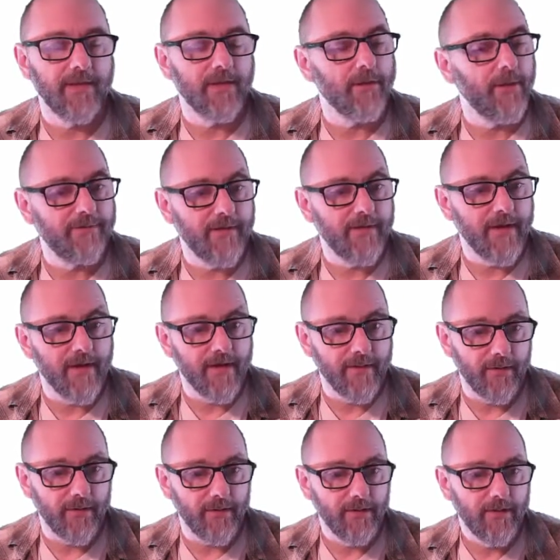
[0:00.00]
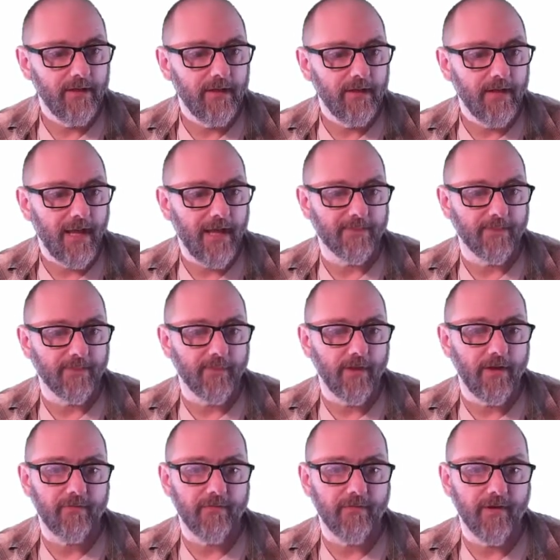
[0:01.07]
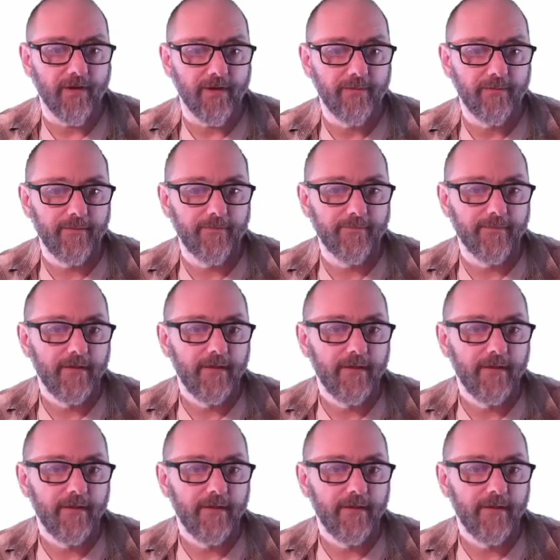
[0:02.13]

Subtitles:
array variable as a private variable.